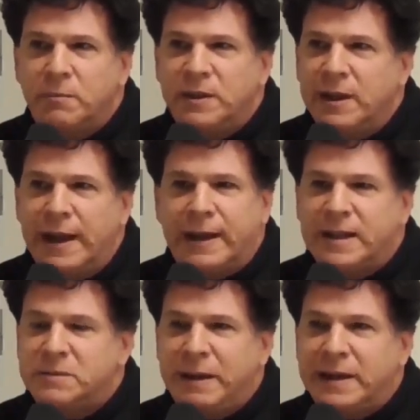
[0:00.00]
in
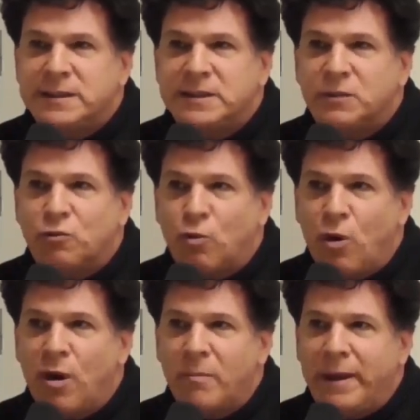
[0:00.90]
decades past. It's a
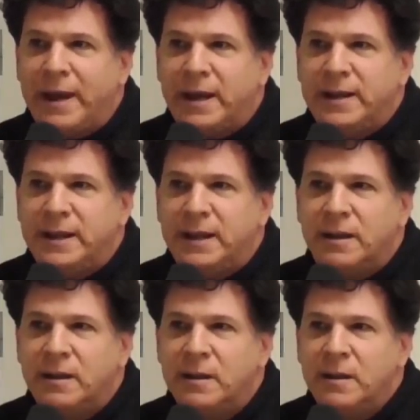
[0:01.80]
wrong, bad idea.